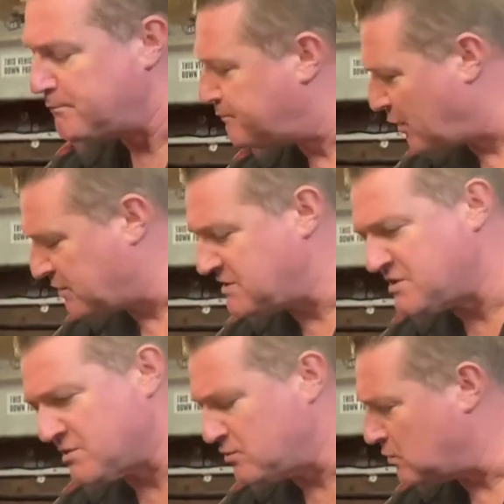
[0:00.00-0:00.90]
Body
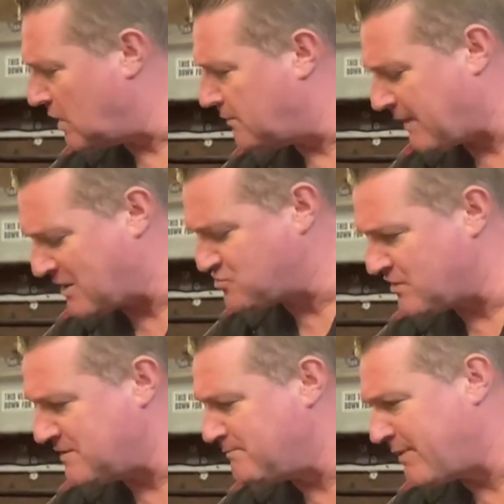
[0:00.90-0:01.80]
to
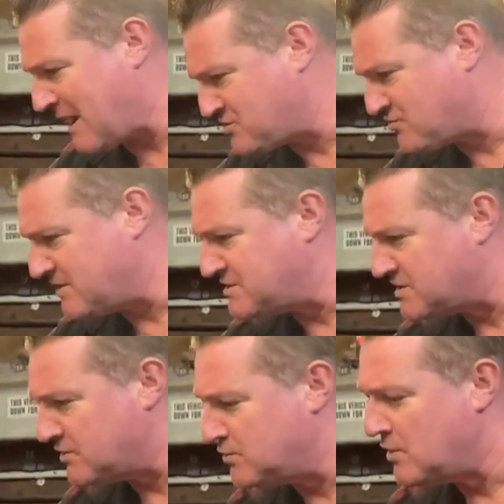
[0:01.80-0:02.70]
battery, battery
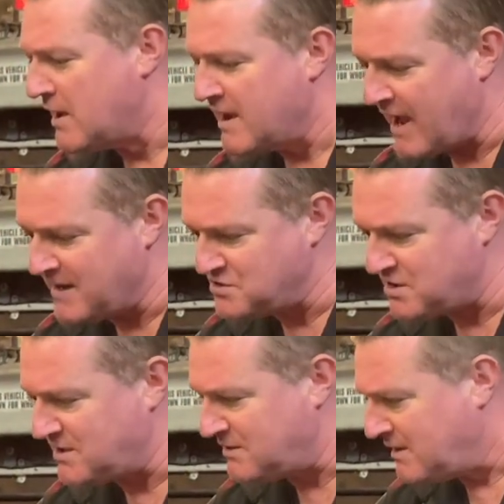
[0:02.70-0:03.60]
to
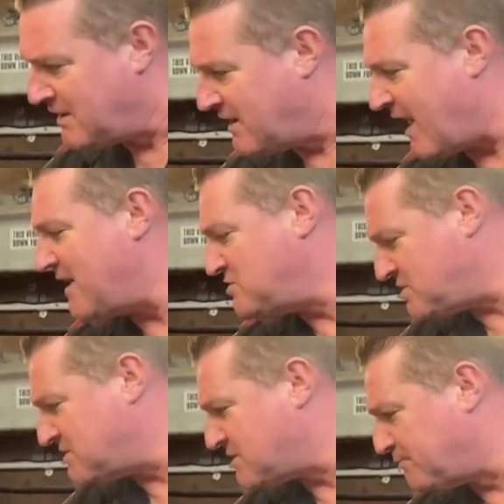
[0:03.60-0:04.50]
engine,
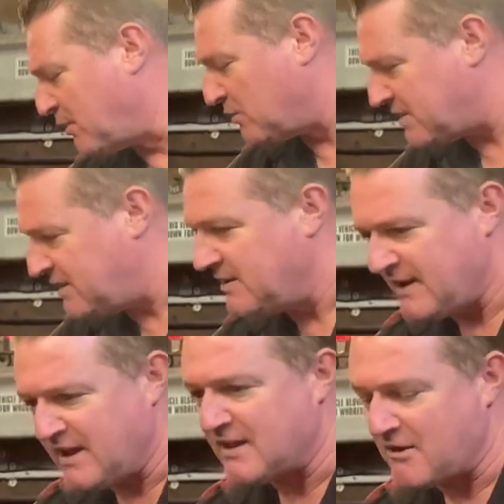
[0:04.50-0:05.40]
engine to body,
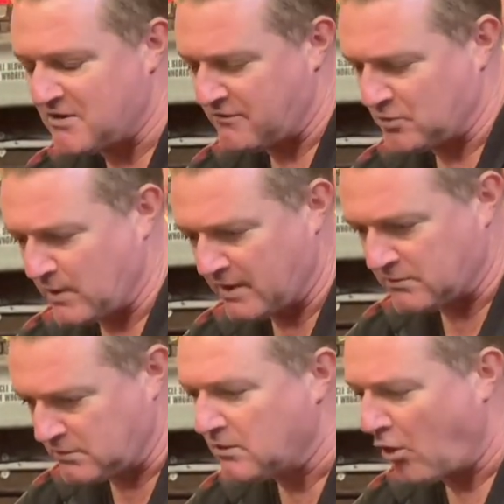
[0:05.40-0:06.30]
here, there and everywhere.
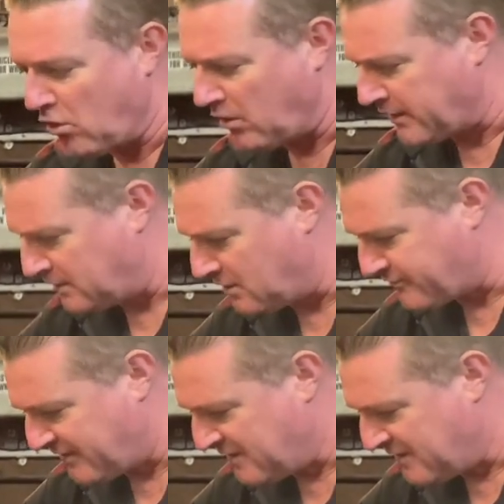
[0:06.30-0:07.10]
I like an earth.